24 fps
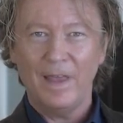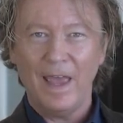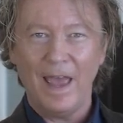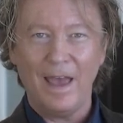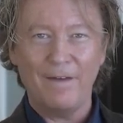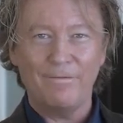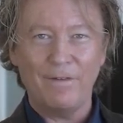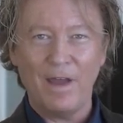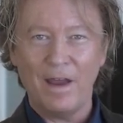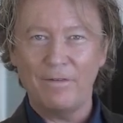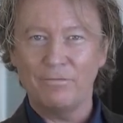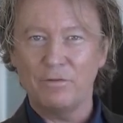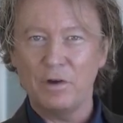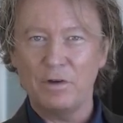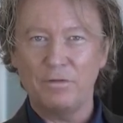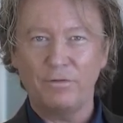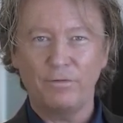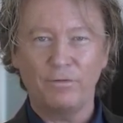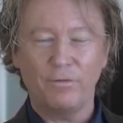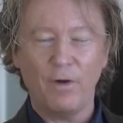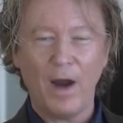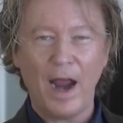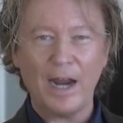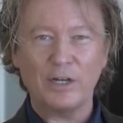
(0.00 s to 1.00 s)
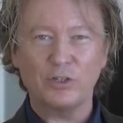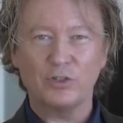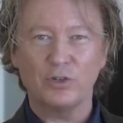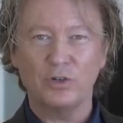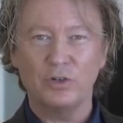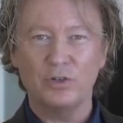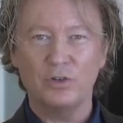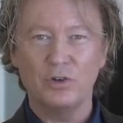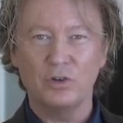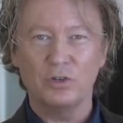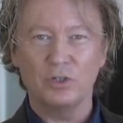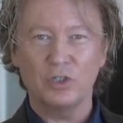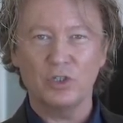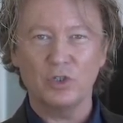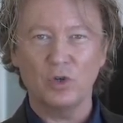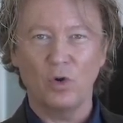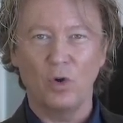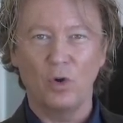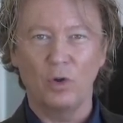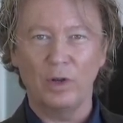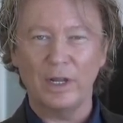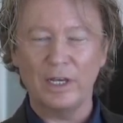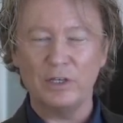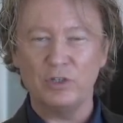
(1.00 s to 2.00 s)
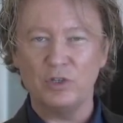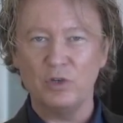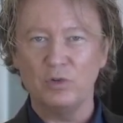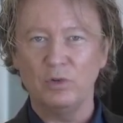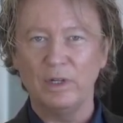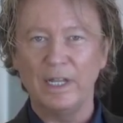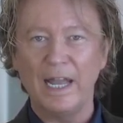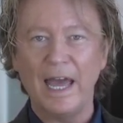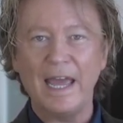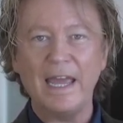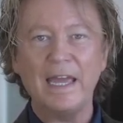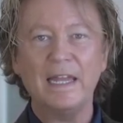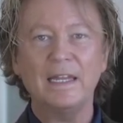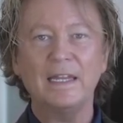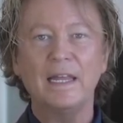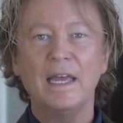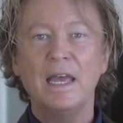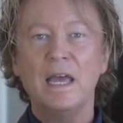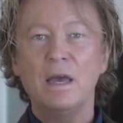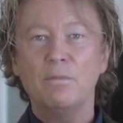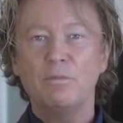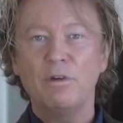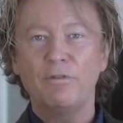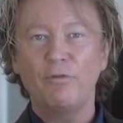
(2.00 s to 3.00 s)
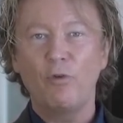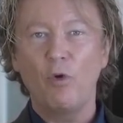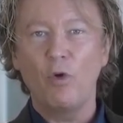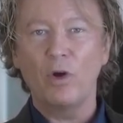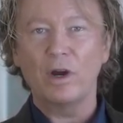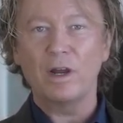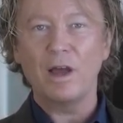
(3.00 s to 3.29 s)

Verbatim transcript: have every fracture in your soul as you lay it before